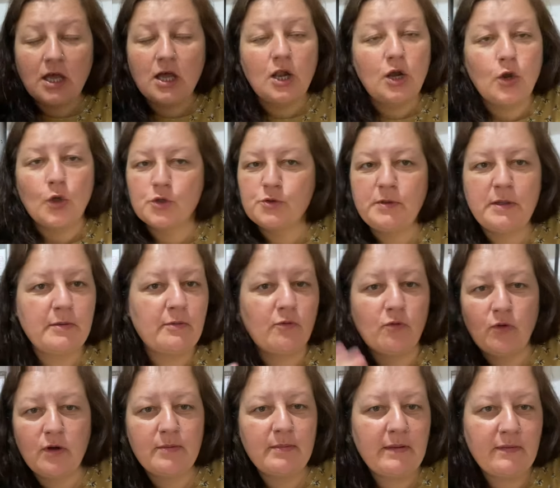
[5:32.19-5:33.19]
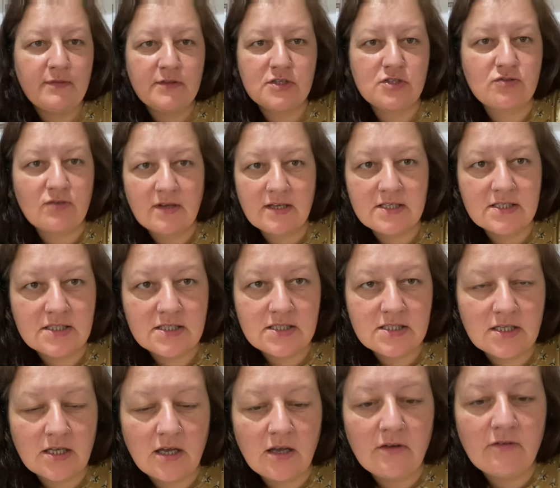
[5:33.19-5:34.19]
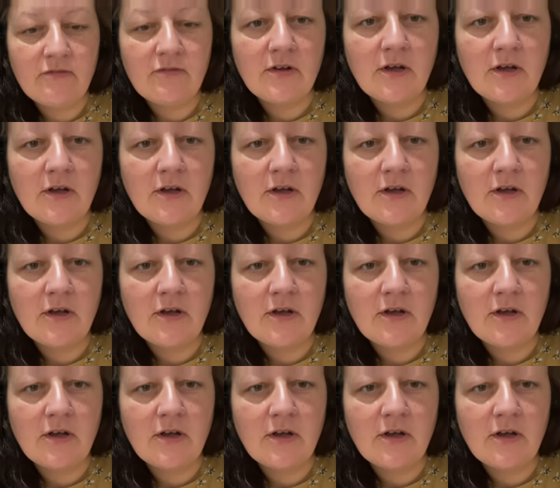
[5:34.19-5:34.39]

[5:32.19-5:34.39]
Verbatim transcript: Lots of people already made this dress and stuff.